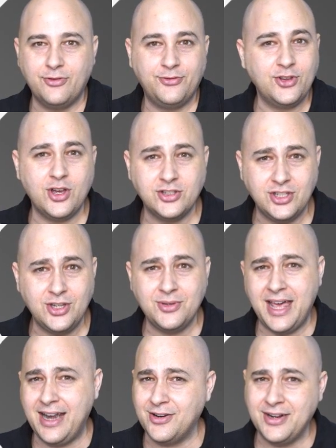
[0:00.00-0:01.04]
And for those of
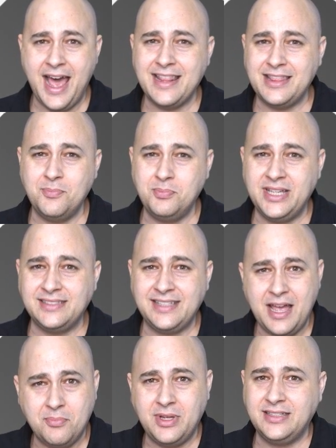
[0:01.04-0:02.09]
you that are not in the biz,
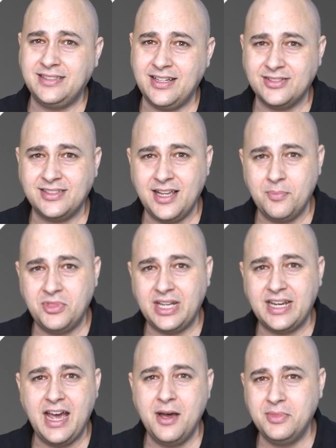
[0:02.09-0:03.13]
that means there's
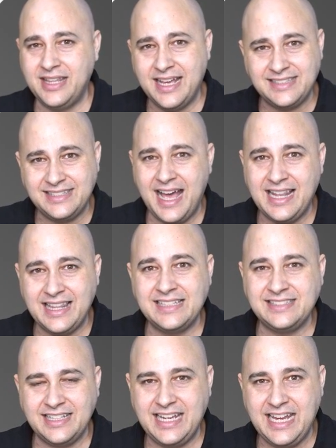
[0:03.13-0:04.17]
something coming that's not
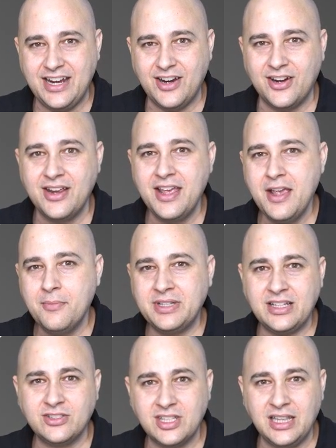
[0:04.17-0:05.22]
listed here,
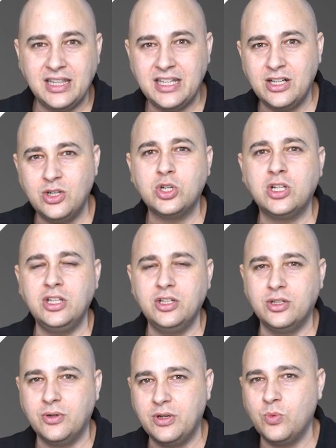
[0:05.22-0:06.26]
but there's a little
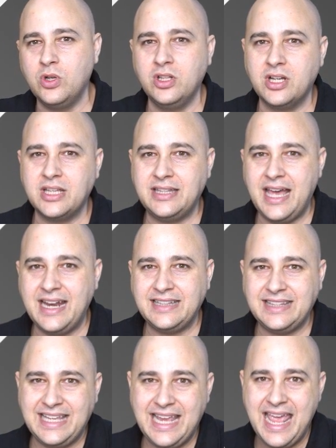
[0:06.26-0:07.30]
clue, and we'll look at that
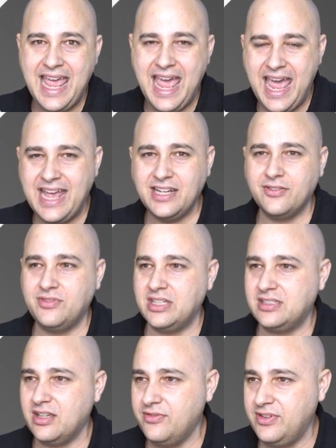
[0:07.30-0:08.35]
at the end of
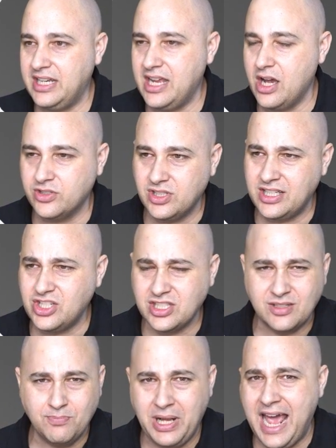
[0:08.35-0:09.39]
this video. So let's
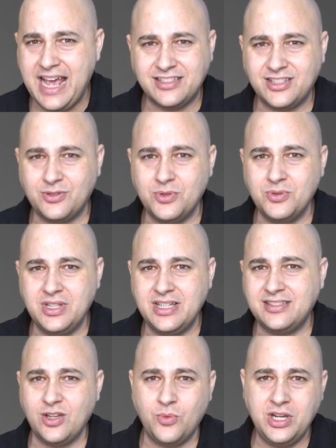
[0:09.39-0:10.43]
just blast through
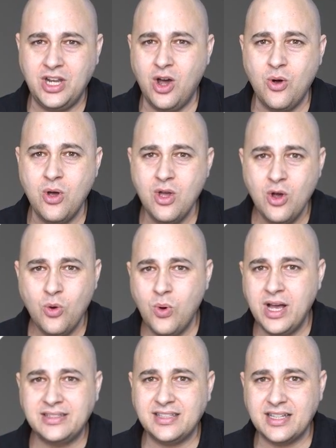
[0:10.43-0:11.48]
this so we know
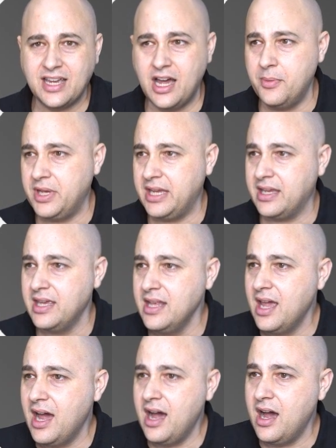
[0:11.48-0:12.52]
what's coming.
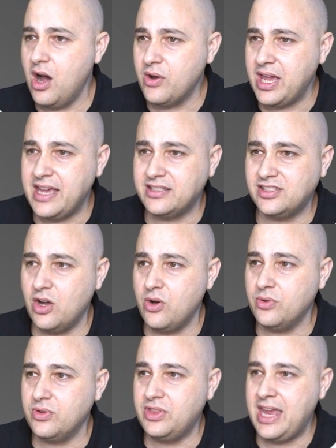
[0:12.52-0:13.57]
Uh, okay,
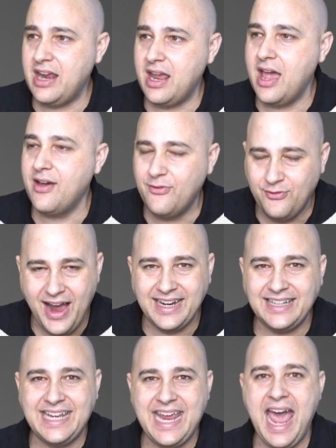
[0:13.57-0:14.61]
so they
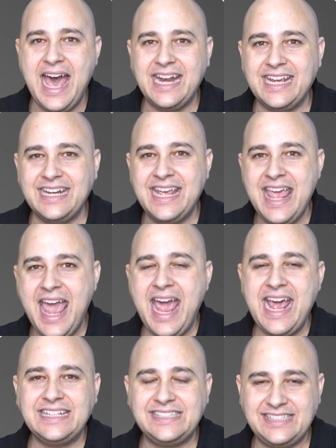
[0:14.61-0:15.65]
finally added
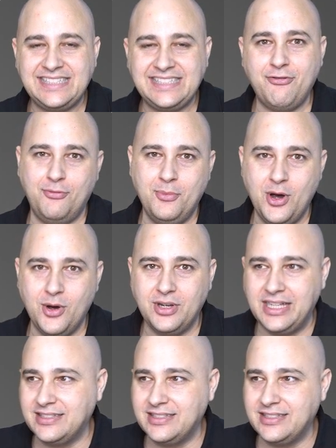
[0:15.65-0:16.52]
a safe mode.